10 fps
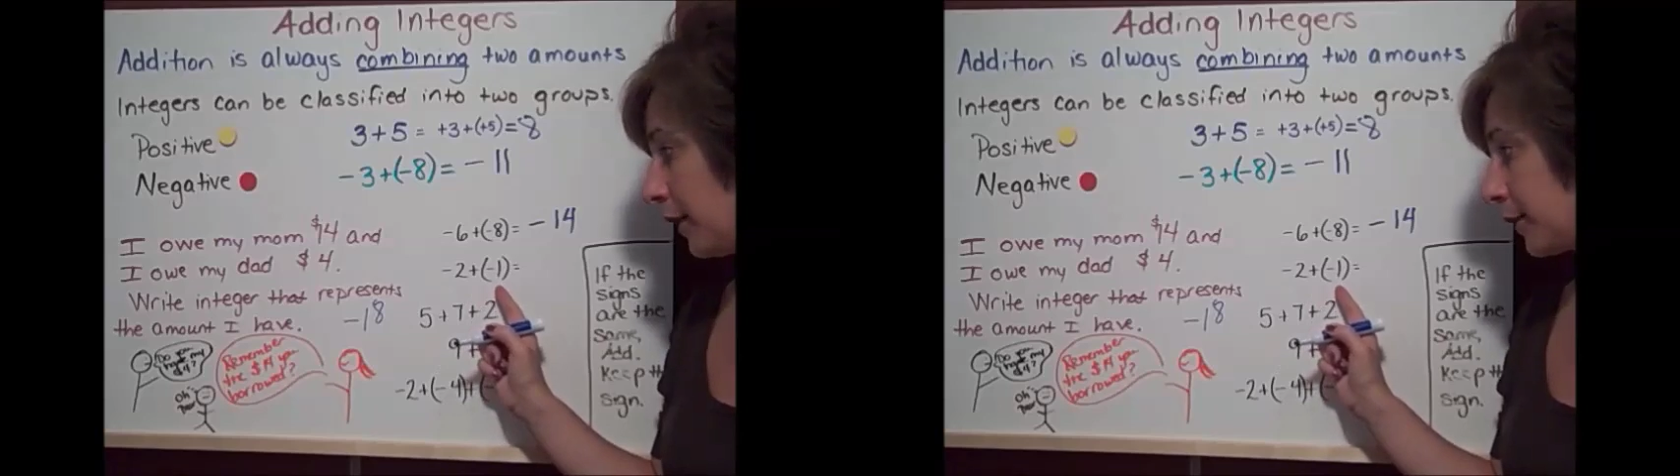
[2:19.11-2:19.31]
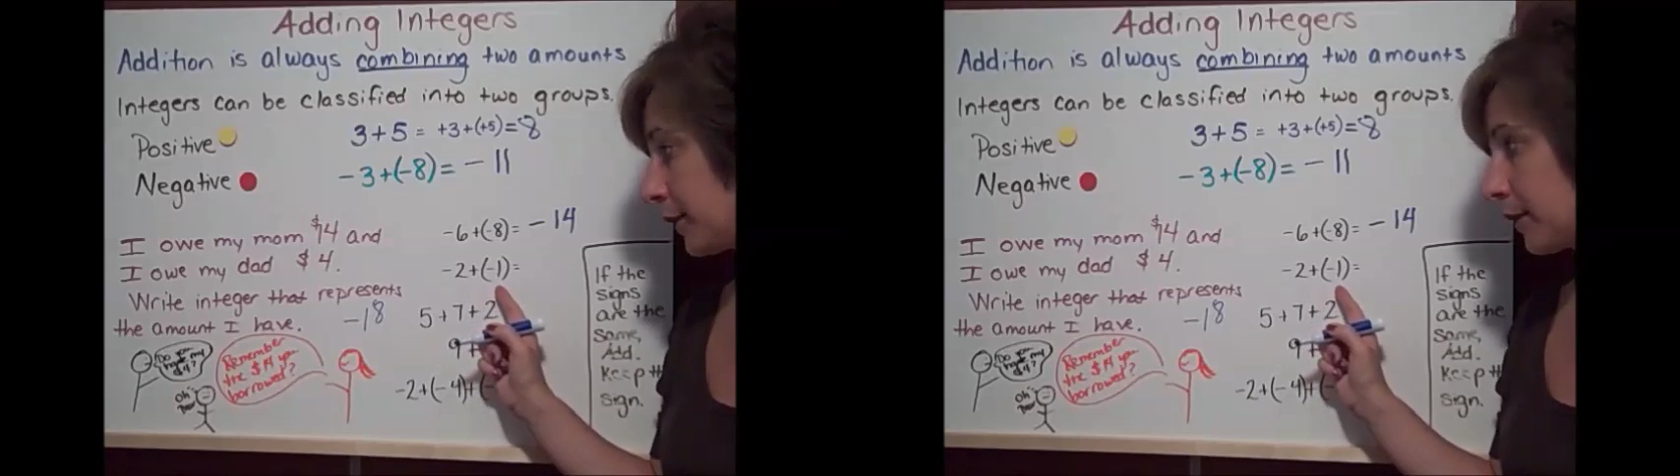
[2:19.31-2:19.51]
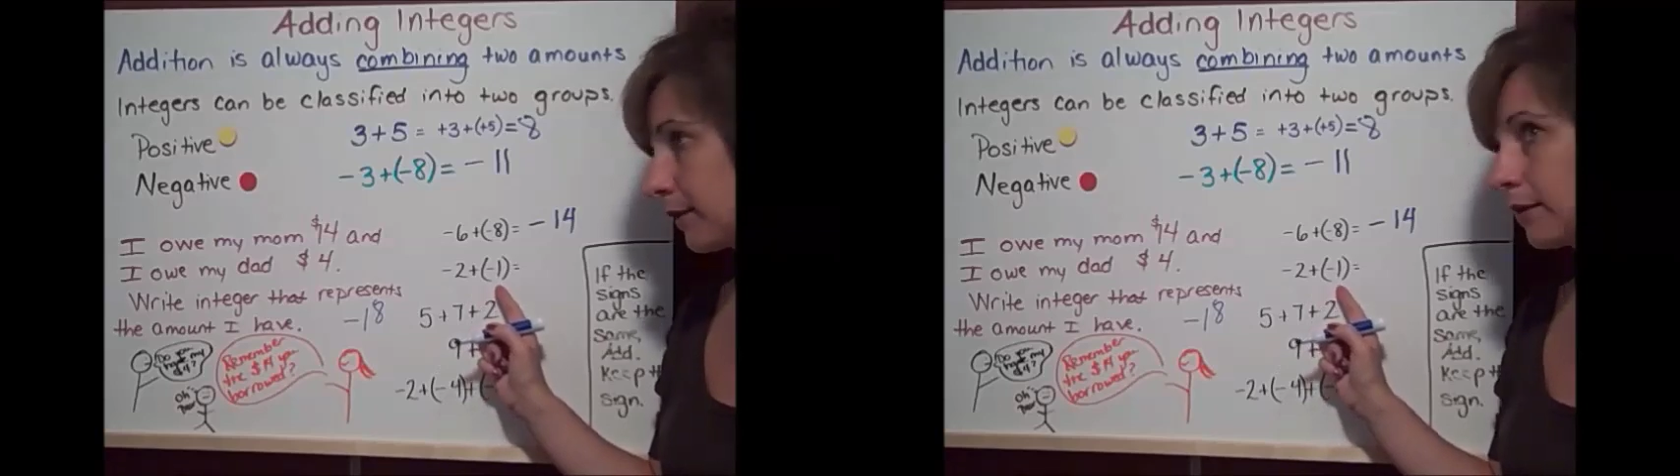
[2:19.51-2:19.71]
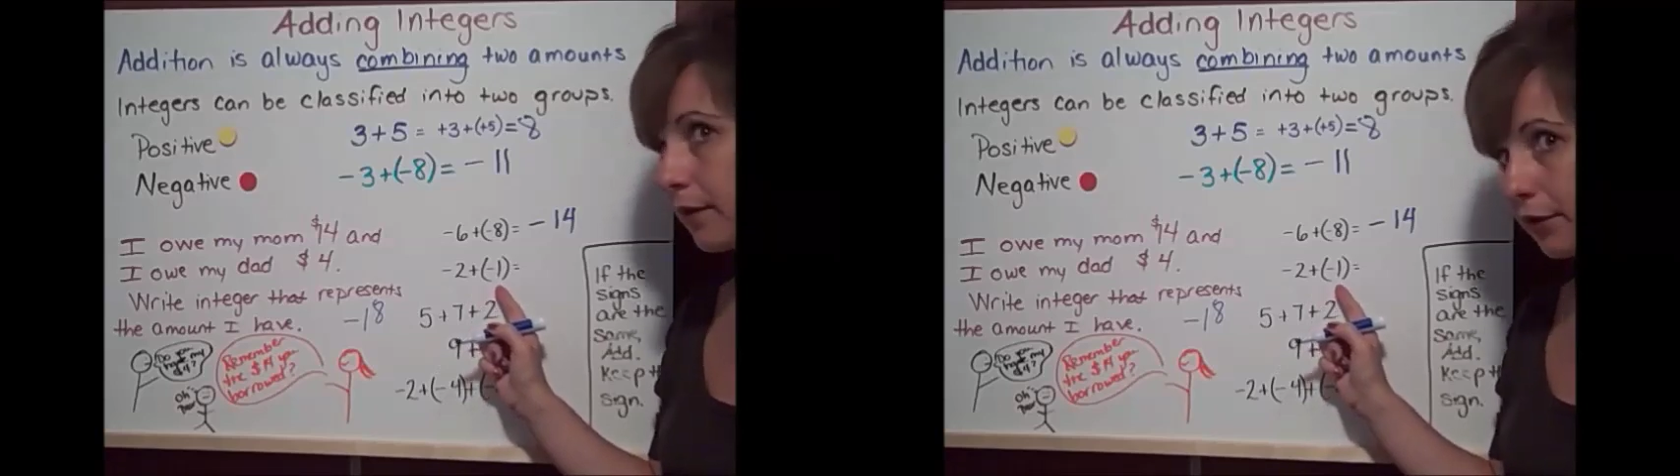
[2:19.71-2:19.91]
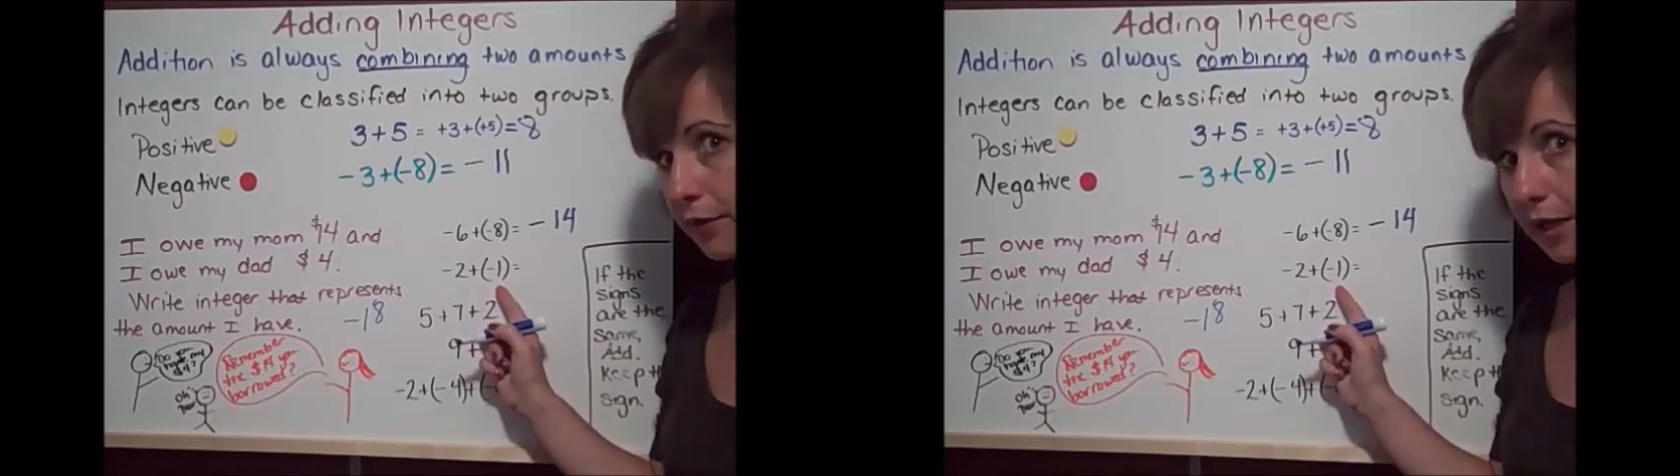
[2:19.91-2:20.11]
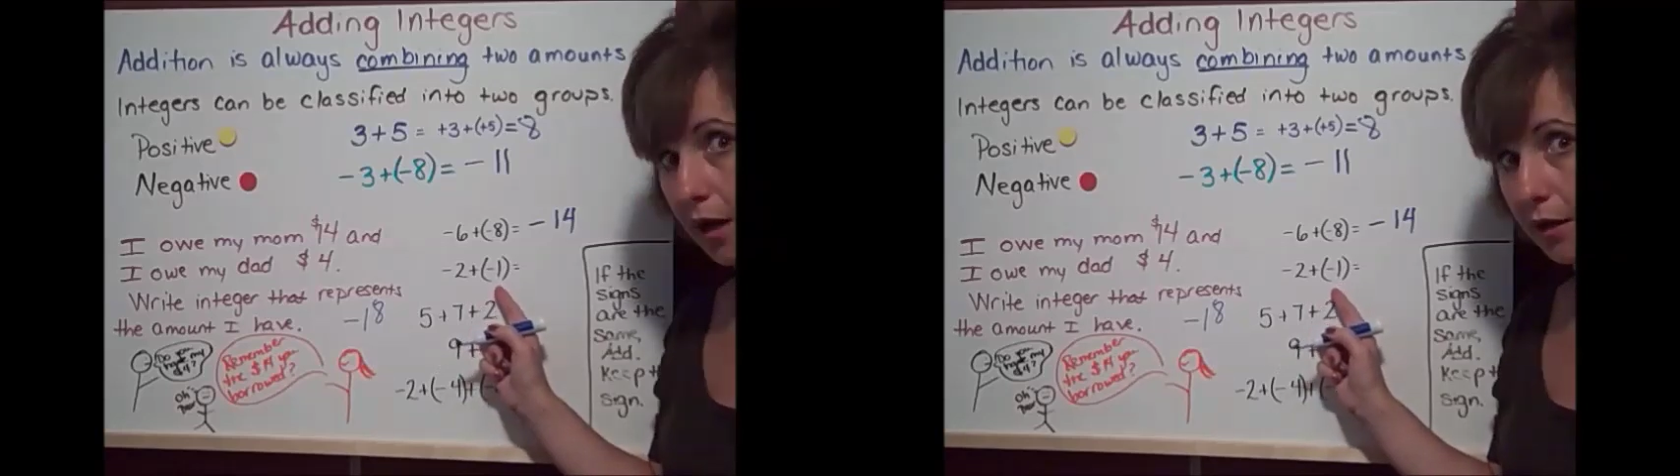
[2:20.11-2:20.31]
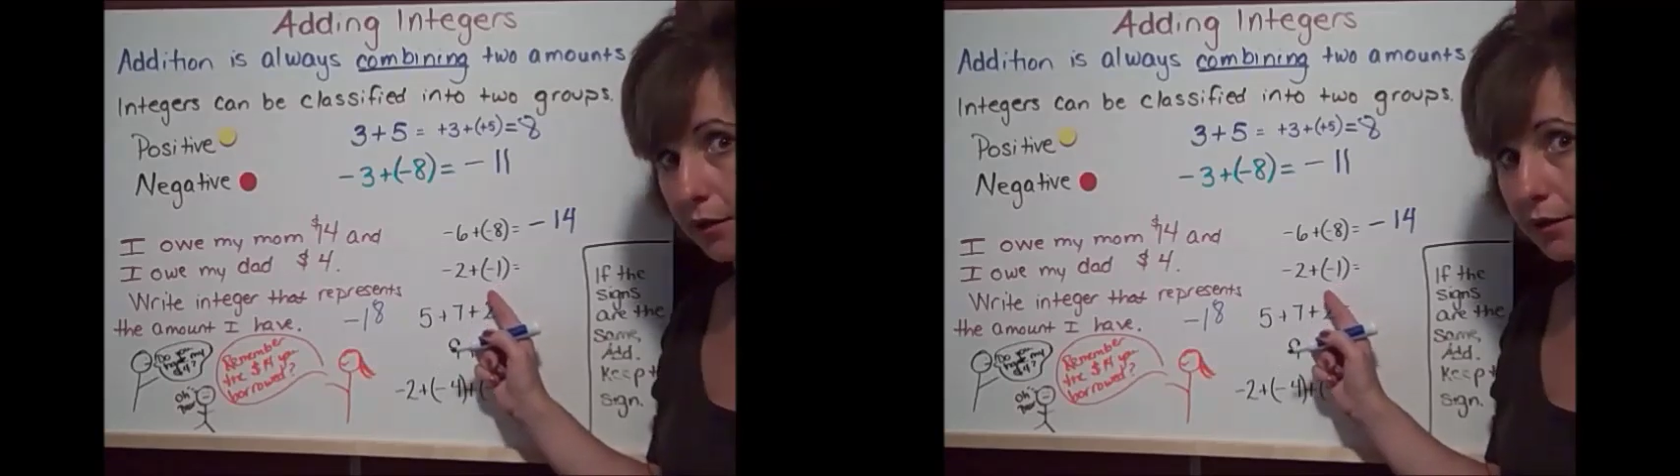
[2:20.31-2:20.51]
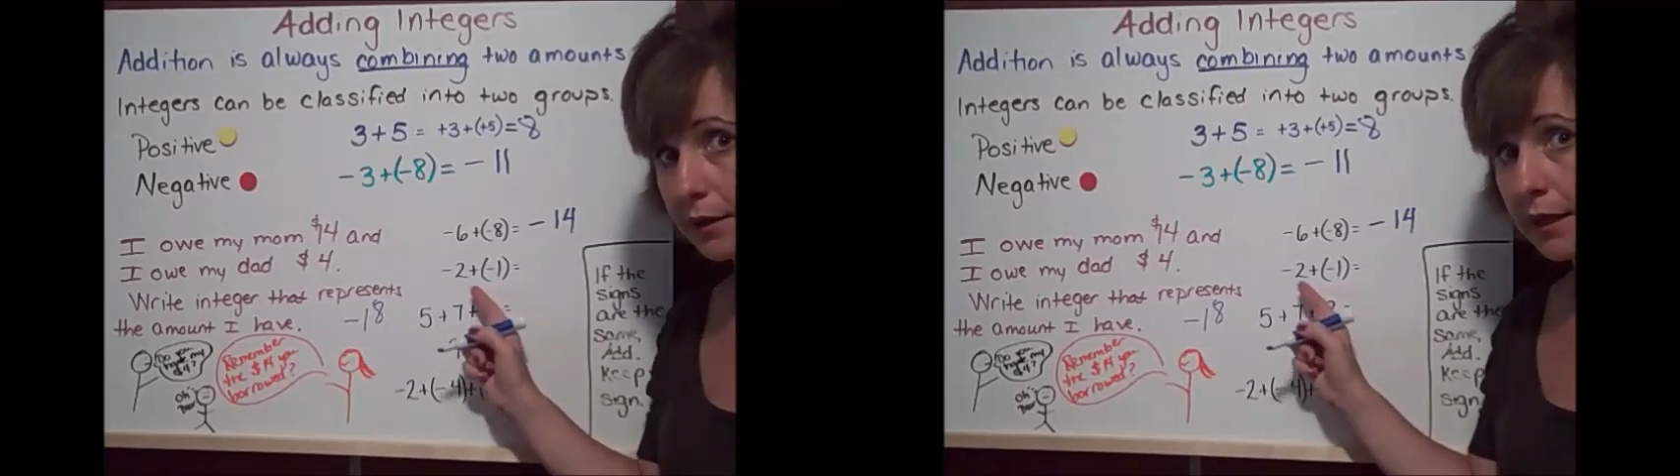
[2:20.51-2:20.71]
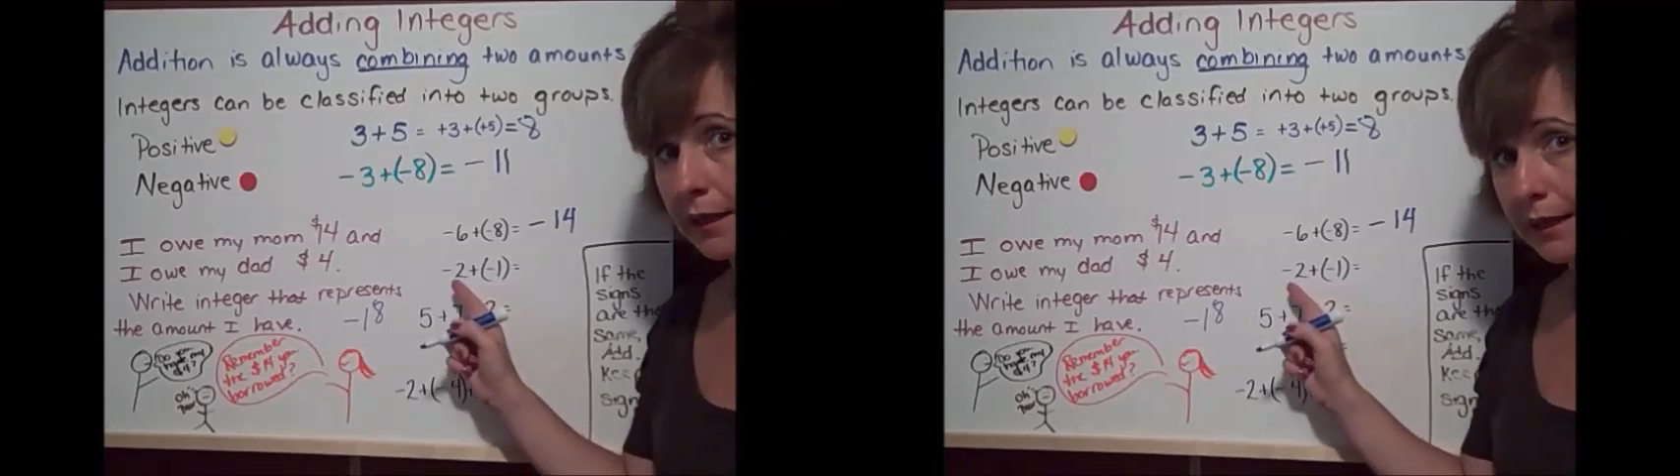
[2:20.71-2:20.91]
else $3.